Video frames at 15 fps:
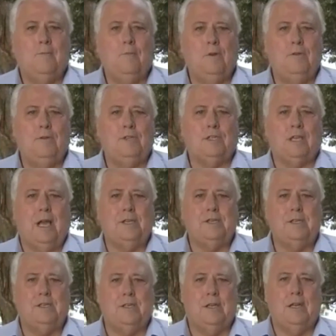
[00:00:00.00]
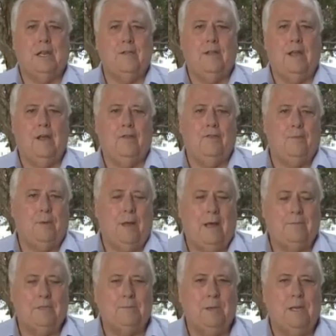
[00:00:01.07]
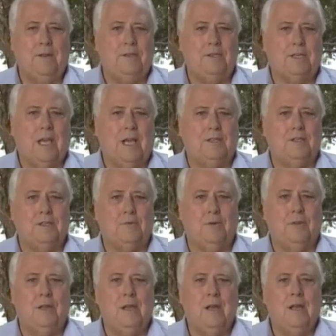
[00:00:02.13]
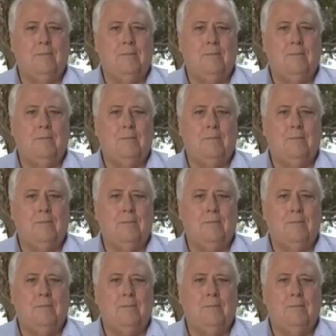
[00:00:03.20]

we're in discussions, and the health department's been in discussions with